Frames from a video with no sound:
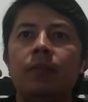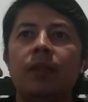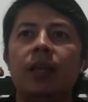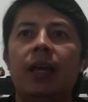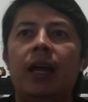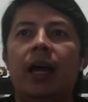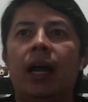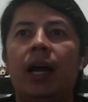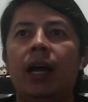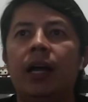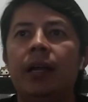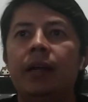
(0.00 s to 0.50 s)

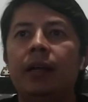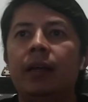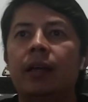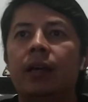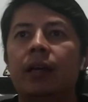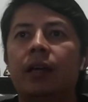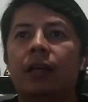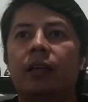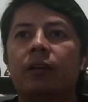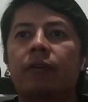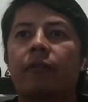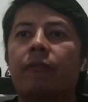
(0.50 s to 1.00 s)
and
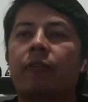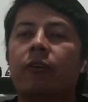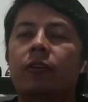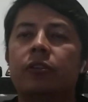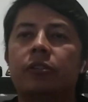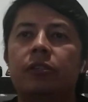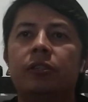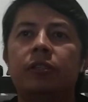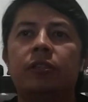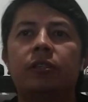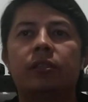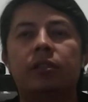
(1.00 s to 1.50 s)
in
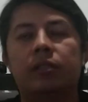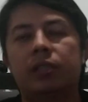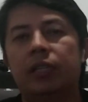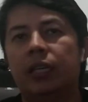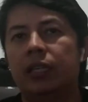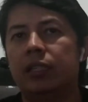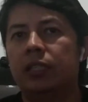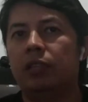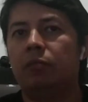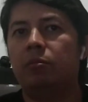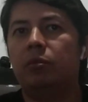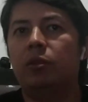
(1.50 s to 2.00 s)
Rogers they
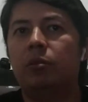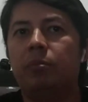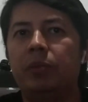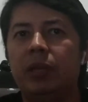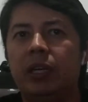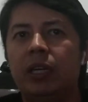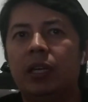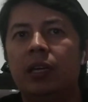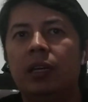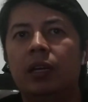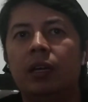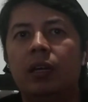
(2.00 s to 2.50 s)
seem to
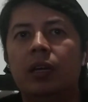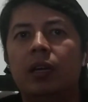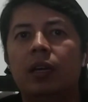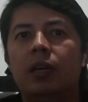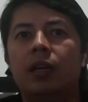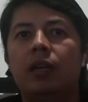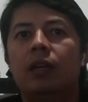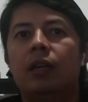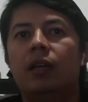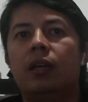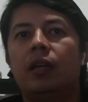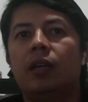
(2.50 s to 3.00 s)
be
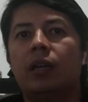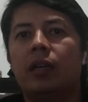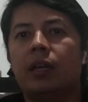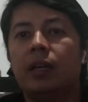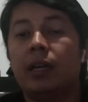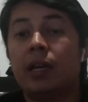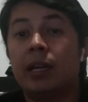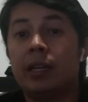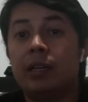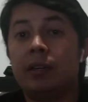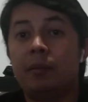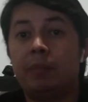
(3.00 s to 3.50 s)

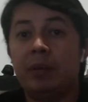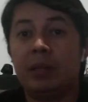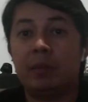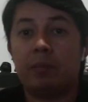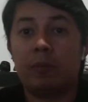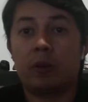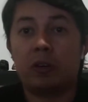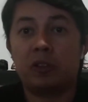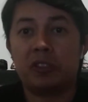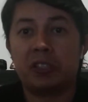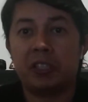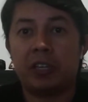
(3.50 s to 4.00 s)
a little bit
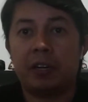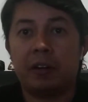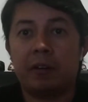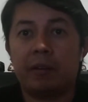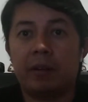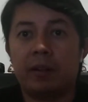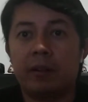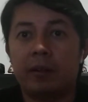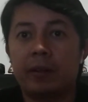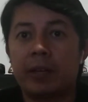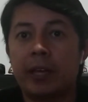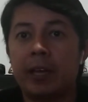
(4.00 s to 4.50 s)
more
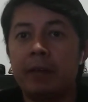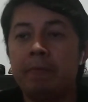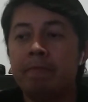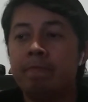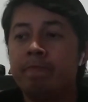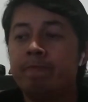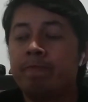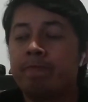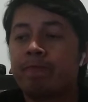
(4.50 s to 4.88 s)
general, okay?